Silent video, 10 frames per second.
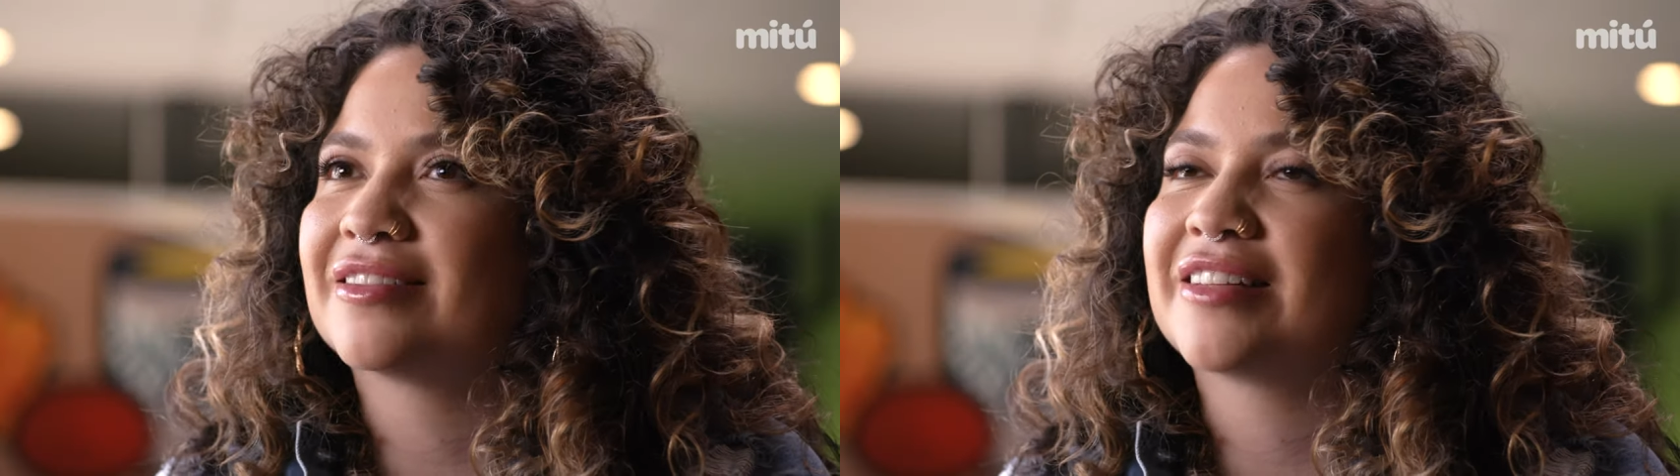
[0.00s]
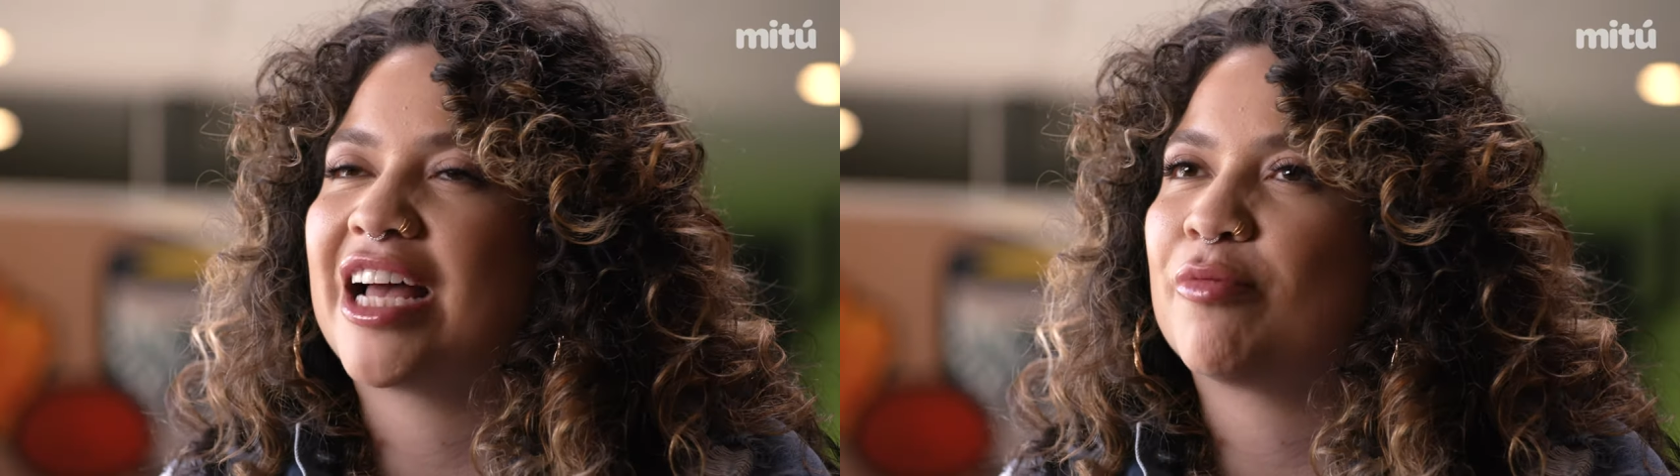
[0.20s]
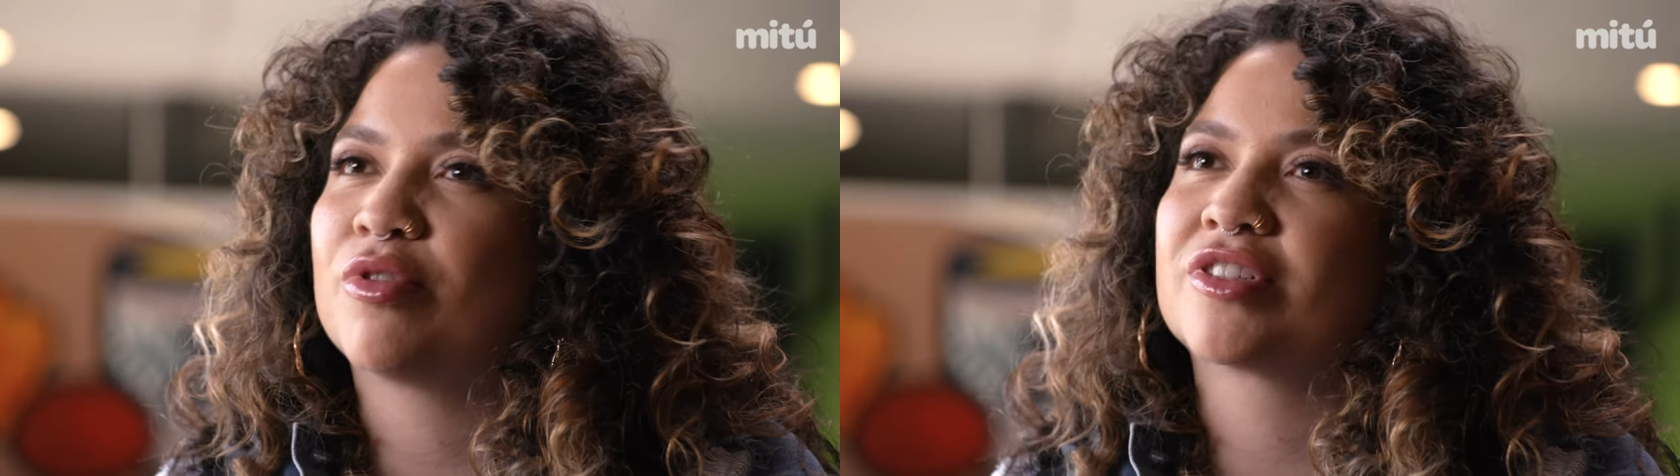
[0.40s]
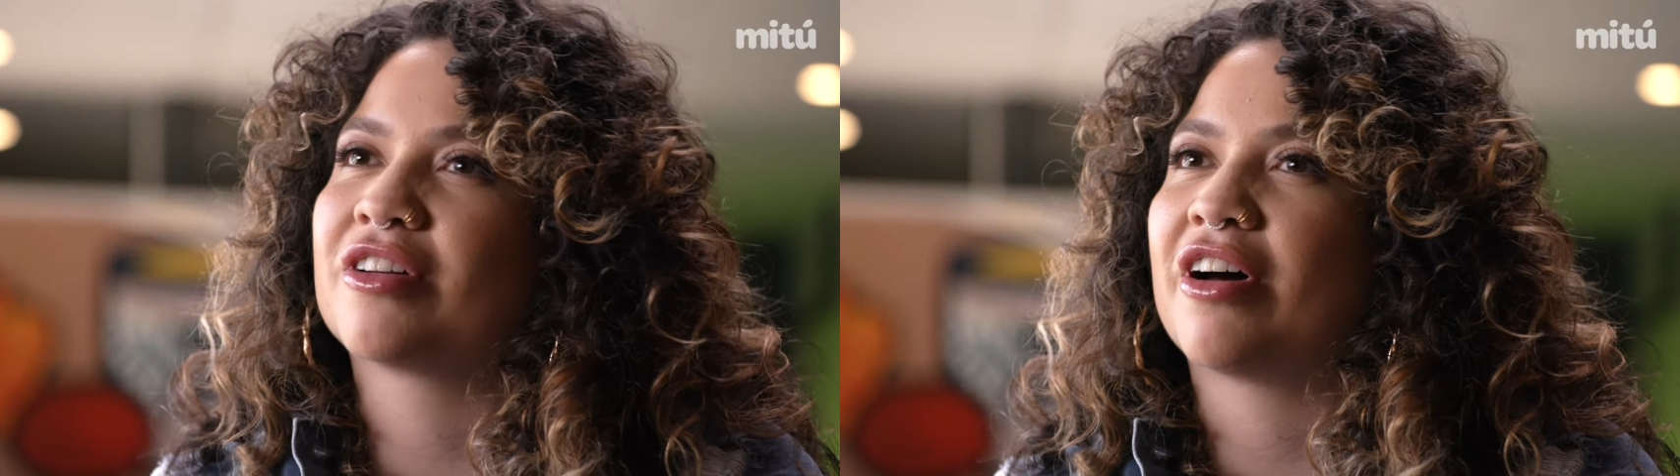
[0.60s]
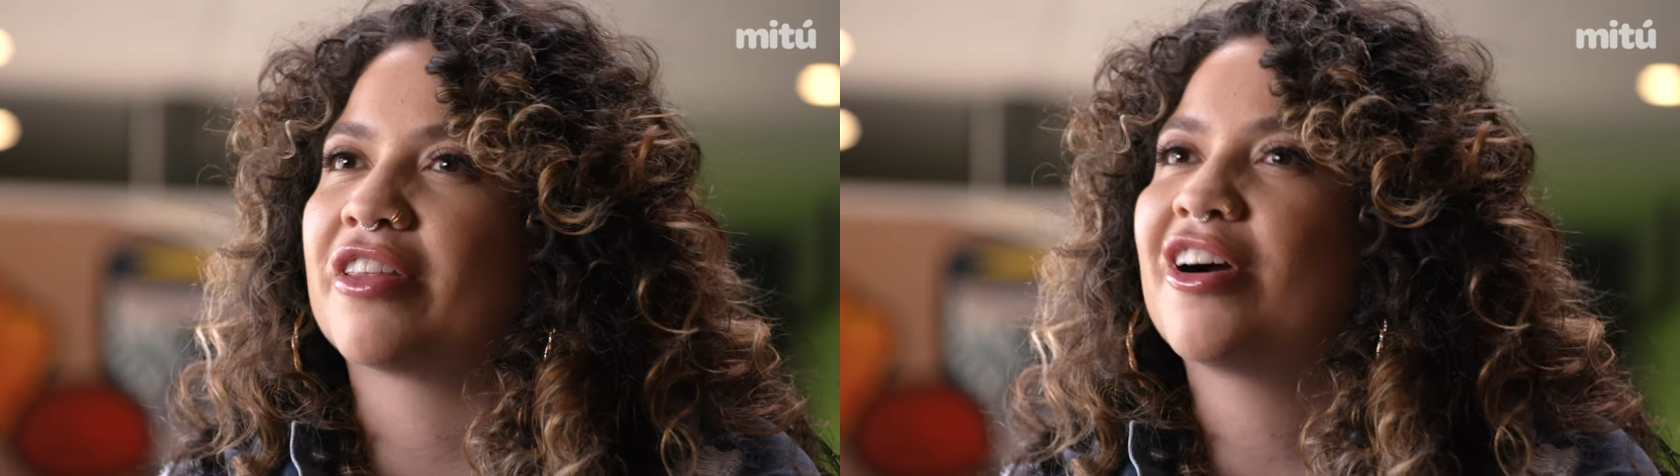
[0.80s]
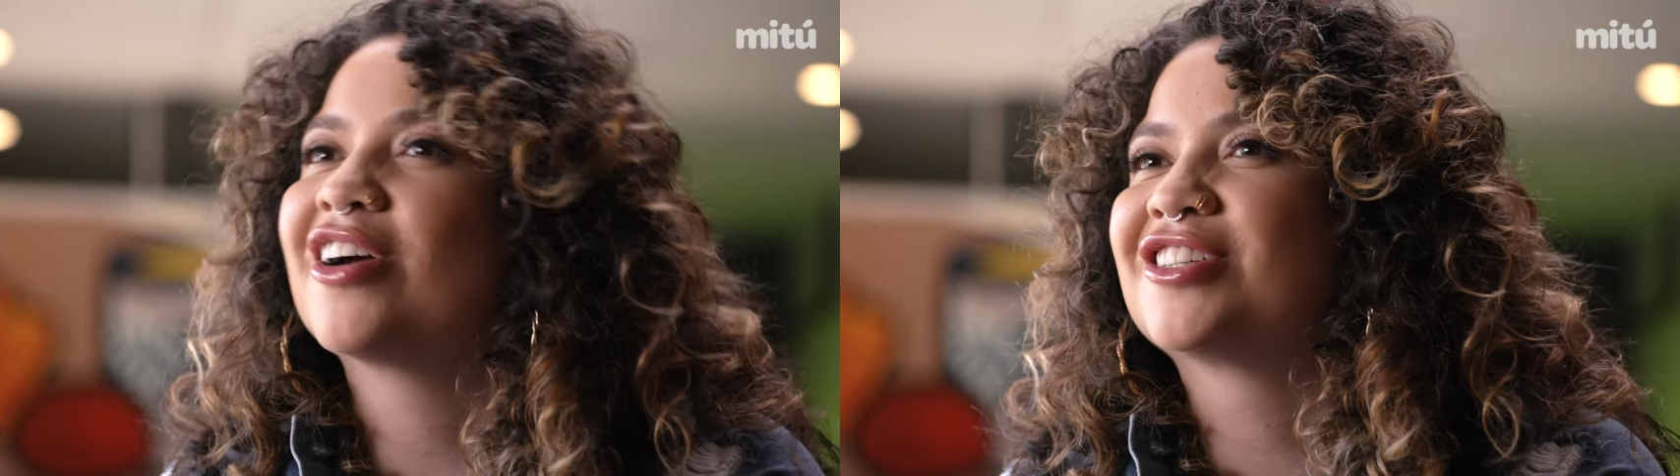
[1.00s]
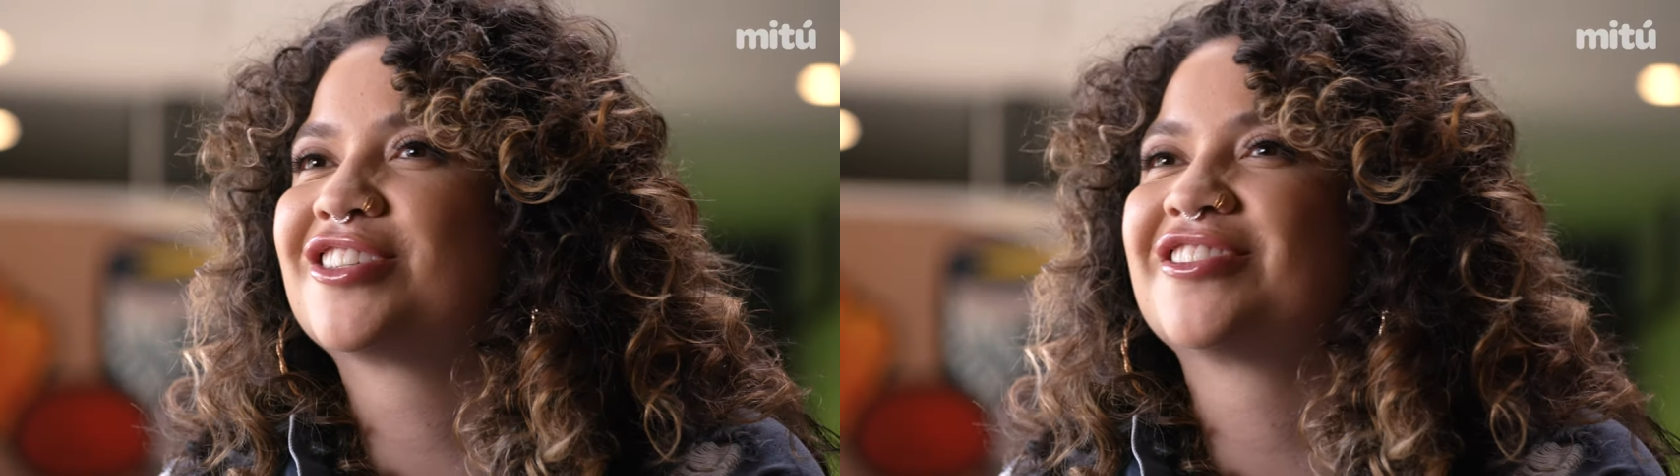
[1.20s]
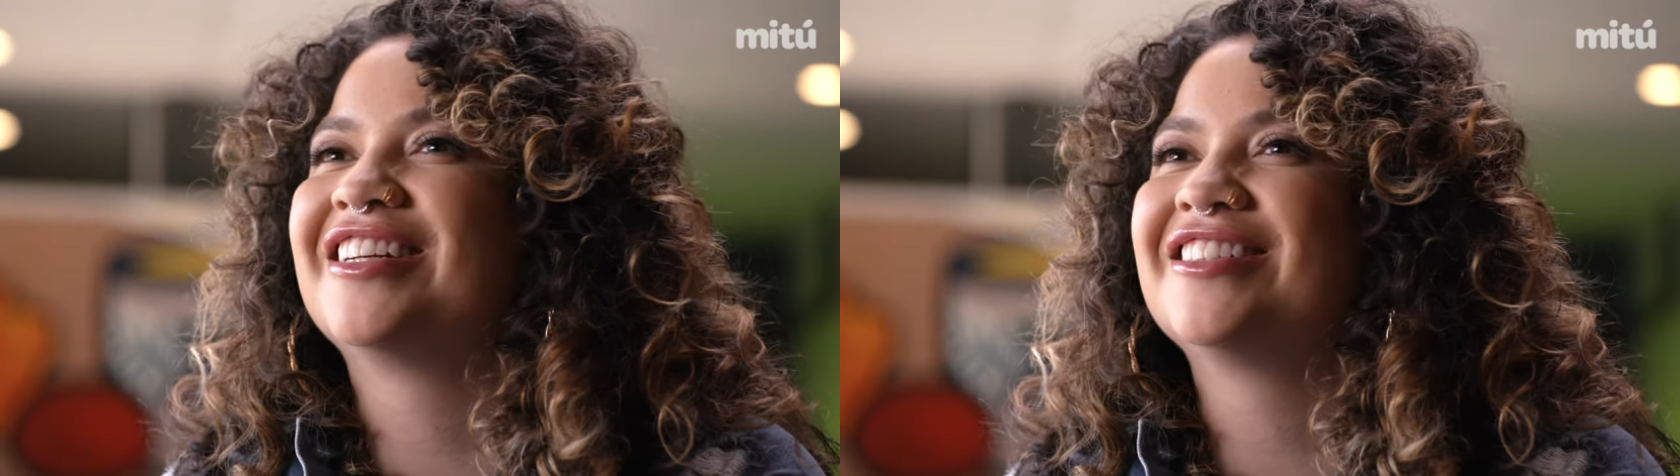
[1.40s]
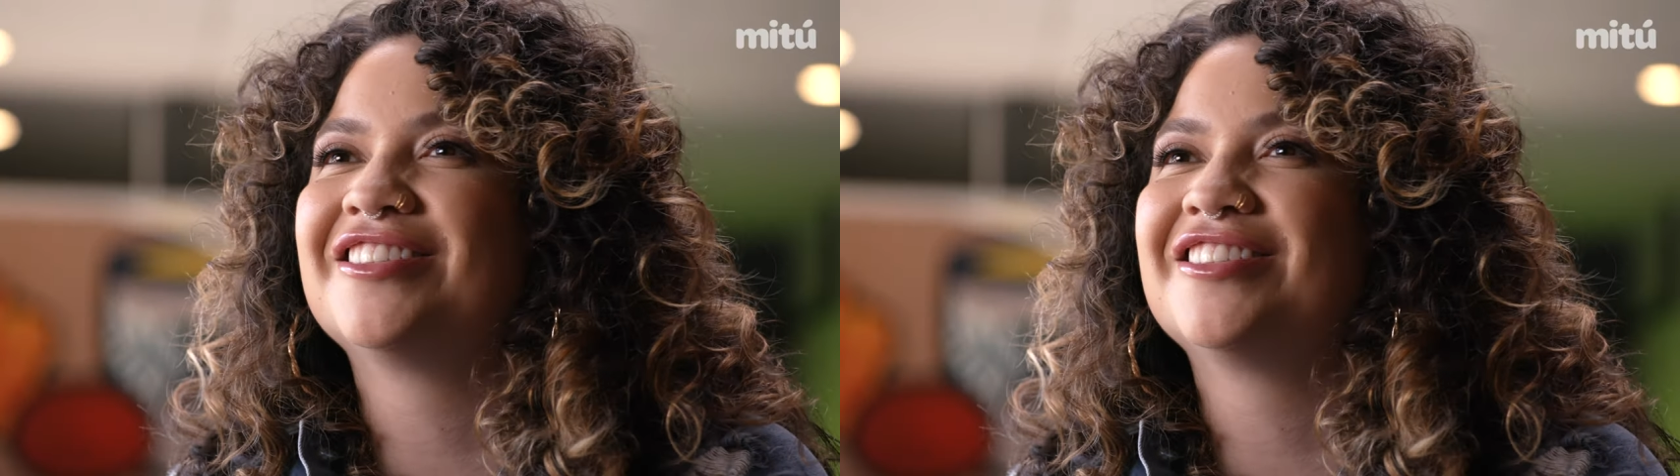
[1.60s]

that pulls on all the heartstrings,